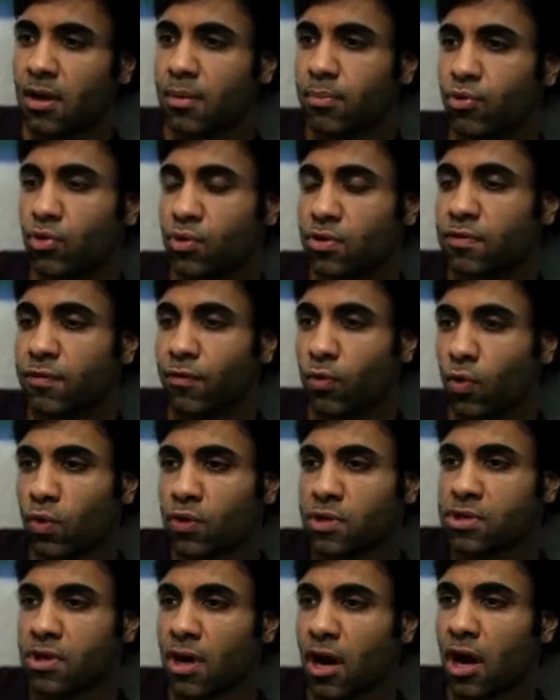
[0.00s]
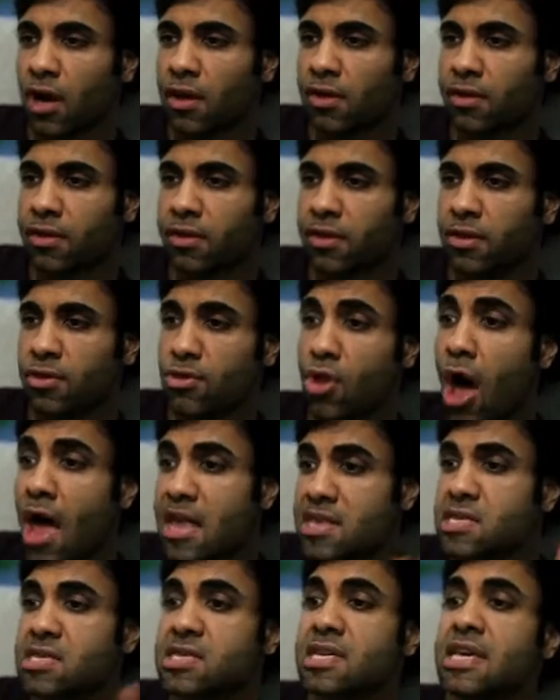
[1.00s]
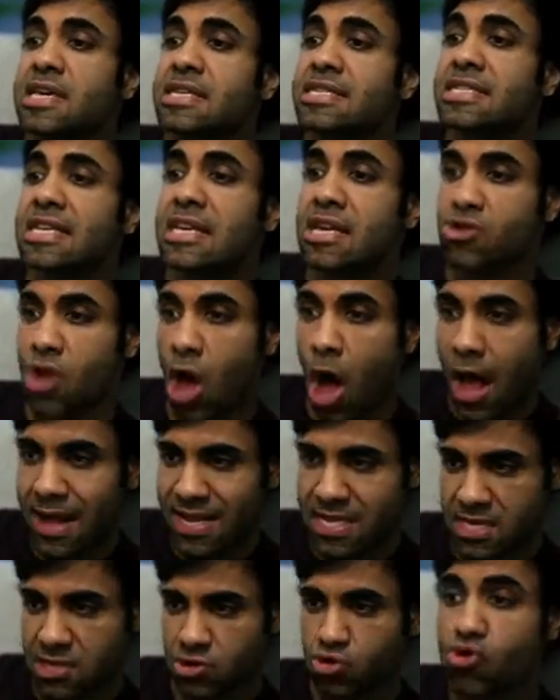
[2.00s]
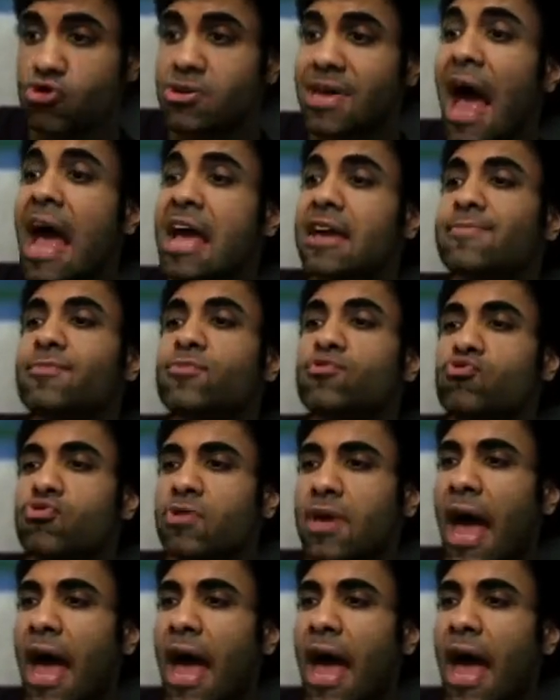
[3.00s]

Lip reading: Bruce Forsyth. Nice to see you, nice. Good game, good